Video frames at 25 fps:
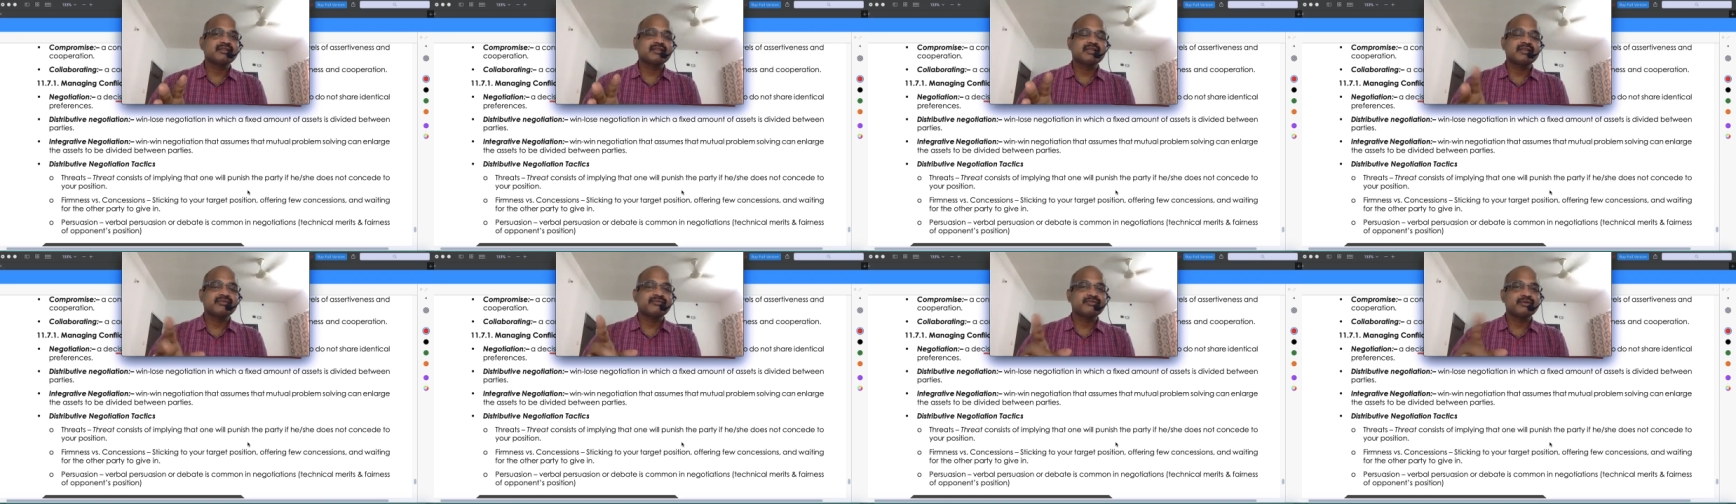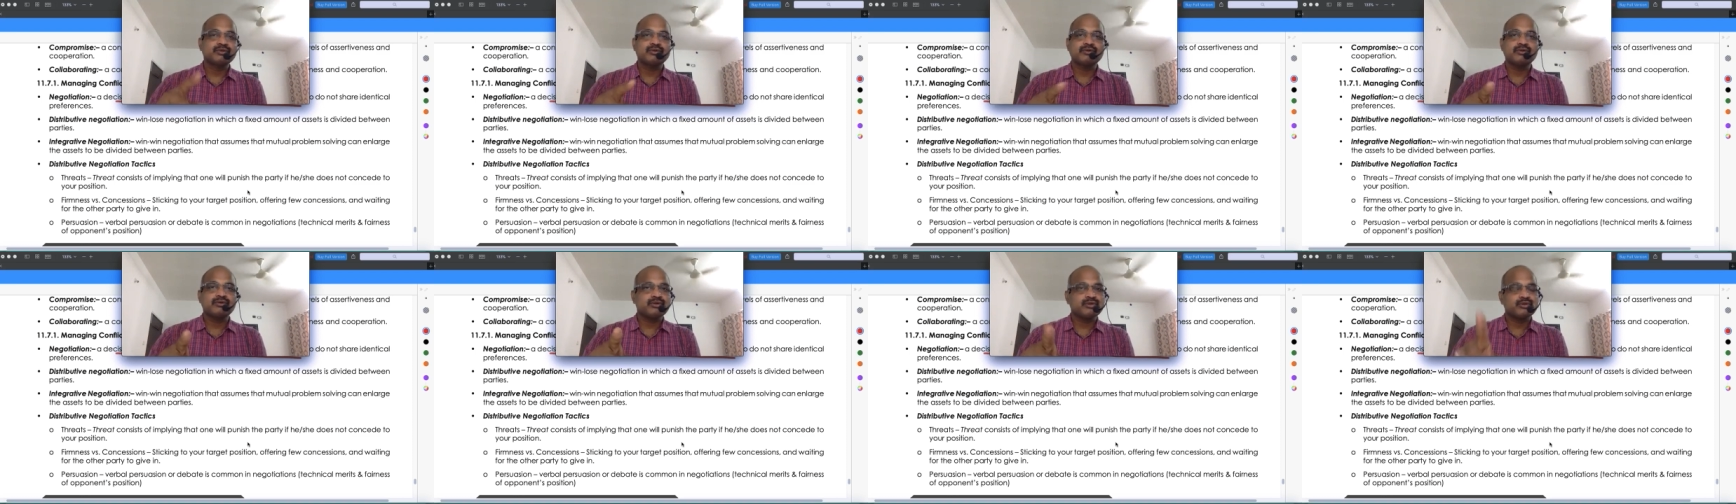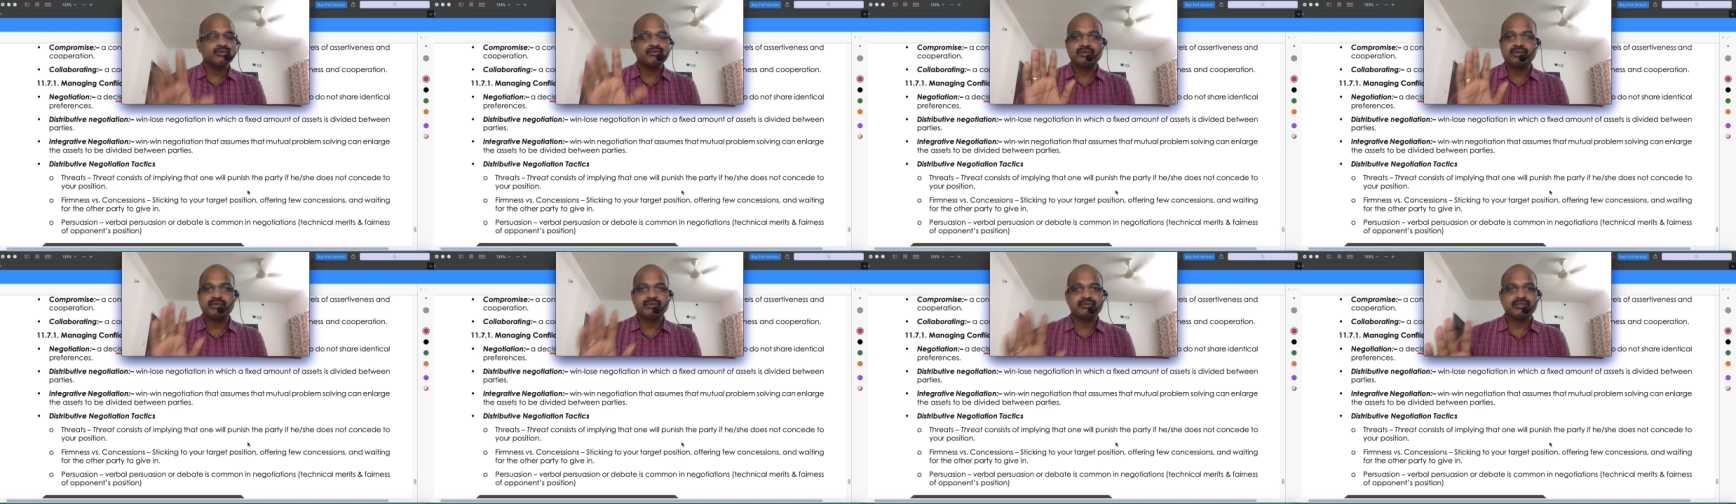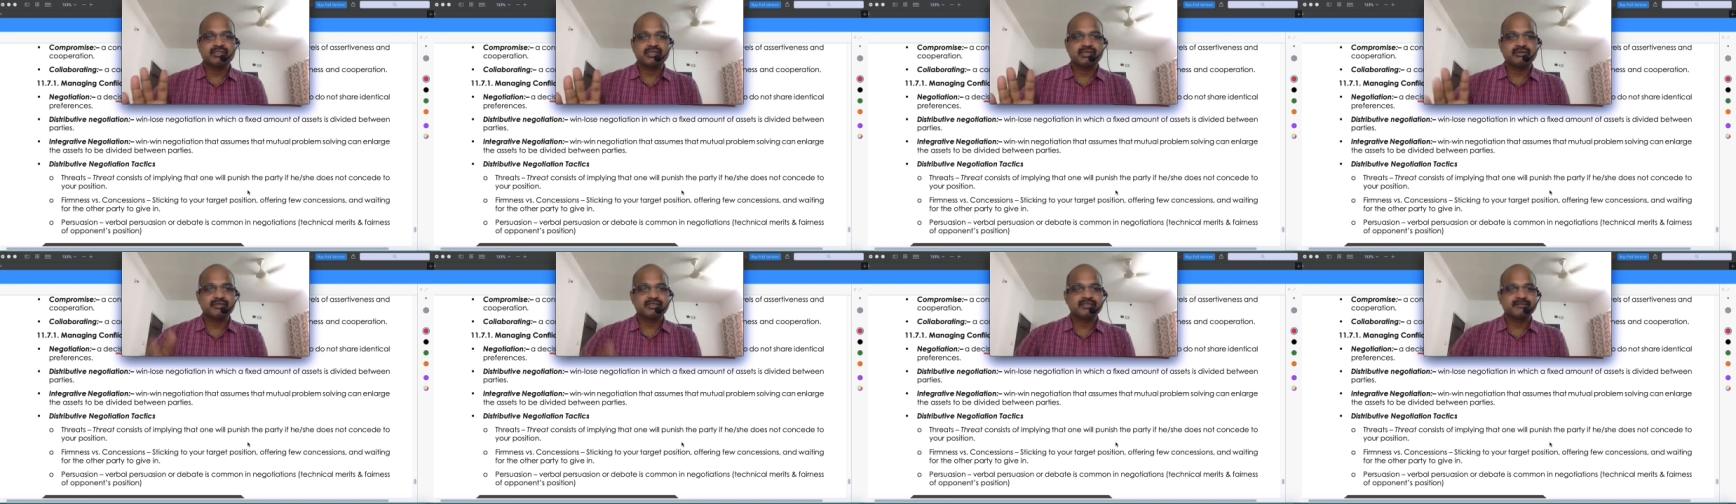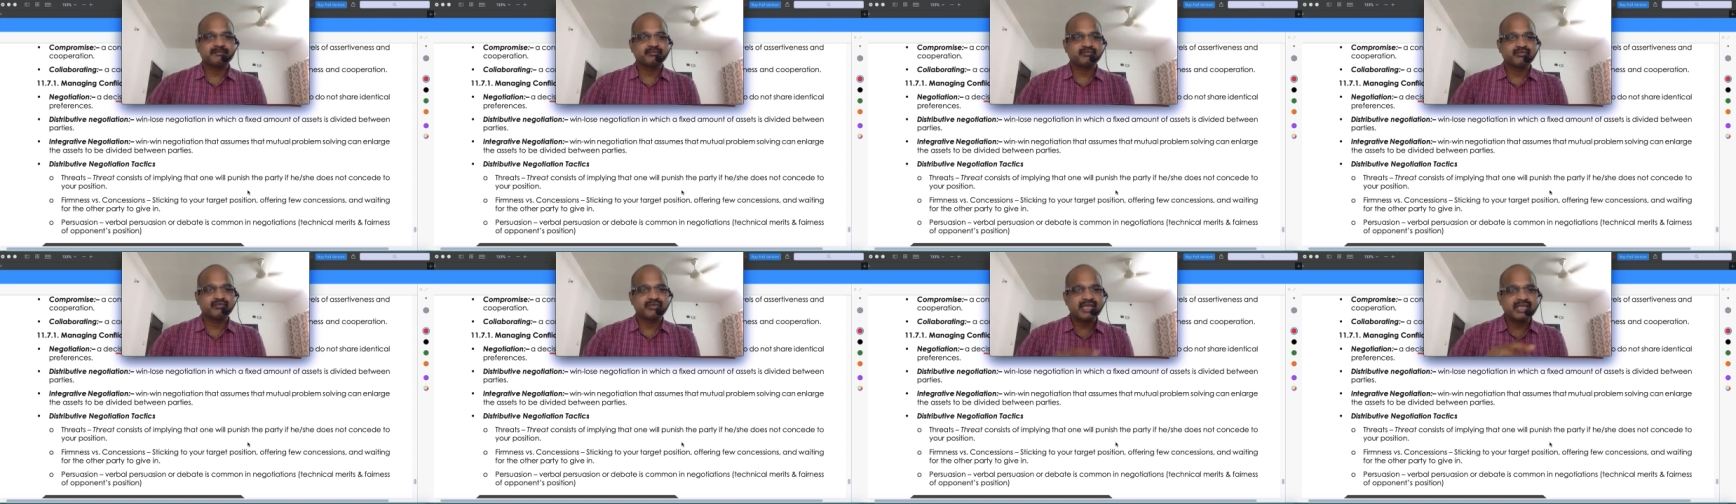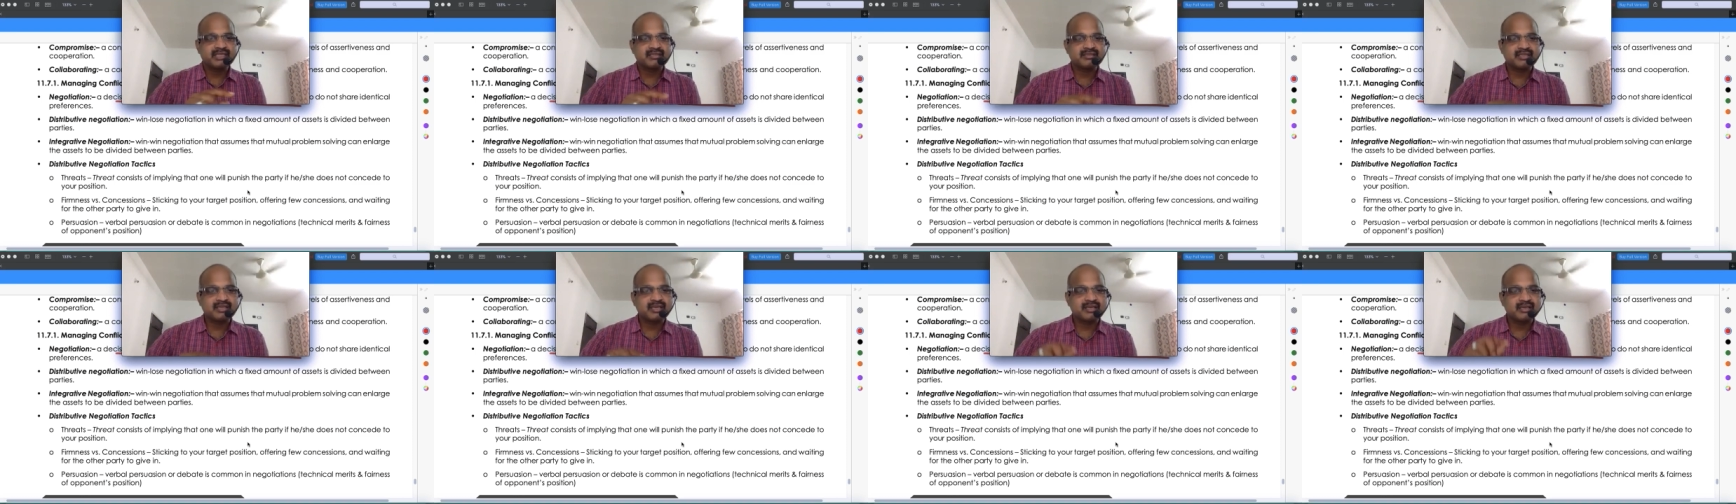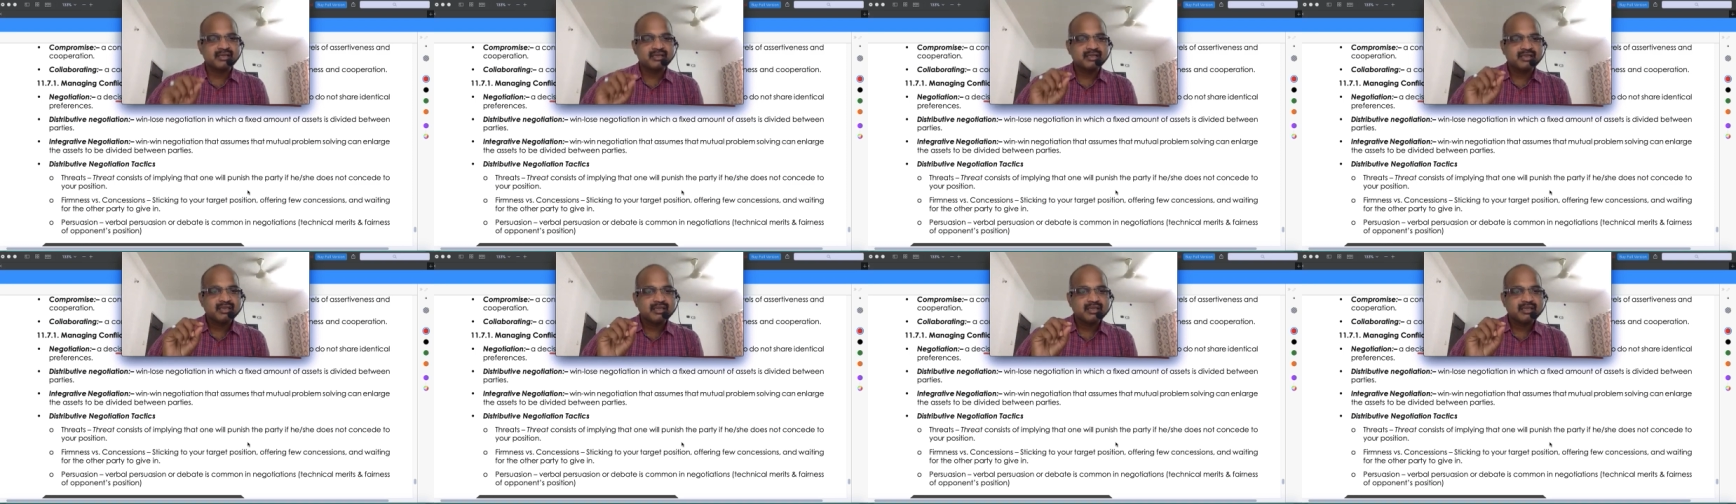that if you don't you will lose out next thing